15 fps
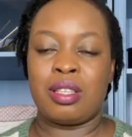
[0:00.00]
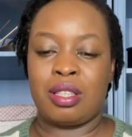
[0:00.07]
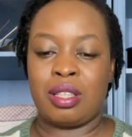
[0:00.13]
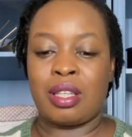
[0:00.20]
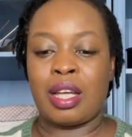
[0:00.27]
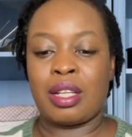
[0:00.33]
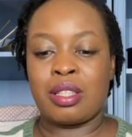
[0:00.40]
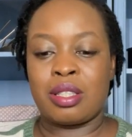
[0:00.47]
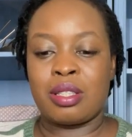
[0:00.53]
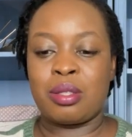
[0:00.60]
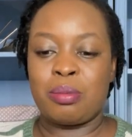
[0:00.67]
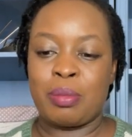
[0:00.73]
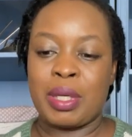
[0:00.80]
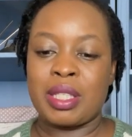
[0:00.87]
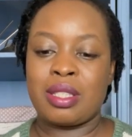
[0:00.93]
That
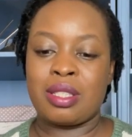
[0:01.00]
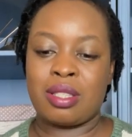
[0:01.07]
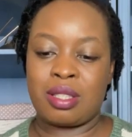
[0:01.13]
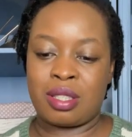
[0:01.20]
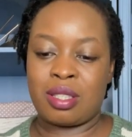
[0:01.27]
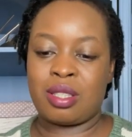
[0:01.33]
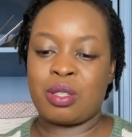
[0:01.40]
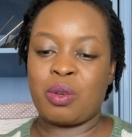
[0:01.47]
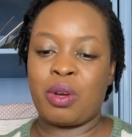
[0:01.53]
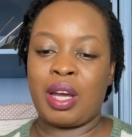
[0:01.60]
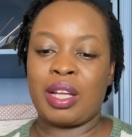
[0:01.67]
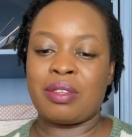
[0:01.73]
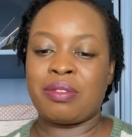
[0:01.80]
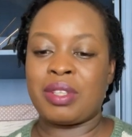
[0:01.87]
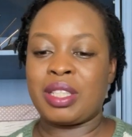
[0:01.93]
makes it so
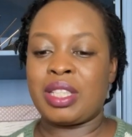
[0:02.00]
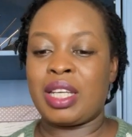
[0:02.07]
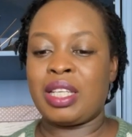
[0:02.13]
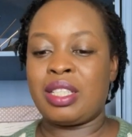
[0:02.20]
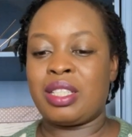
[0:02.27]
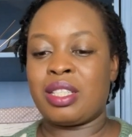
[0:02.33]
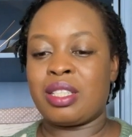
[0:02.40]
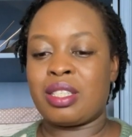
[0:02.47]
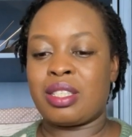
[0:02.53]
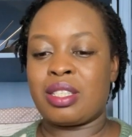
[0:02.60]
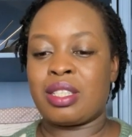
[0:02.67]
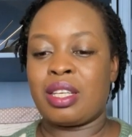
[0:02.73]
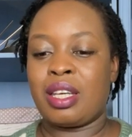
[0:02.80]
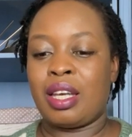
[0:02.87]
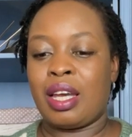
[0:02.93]
advantageous.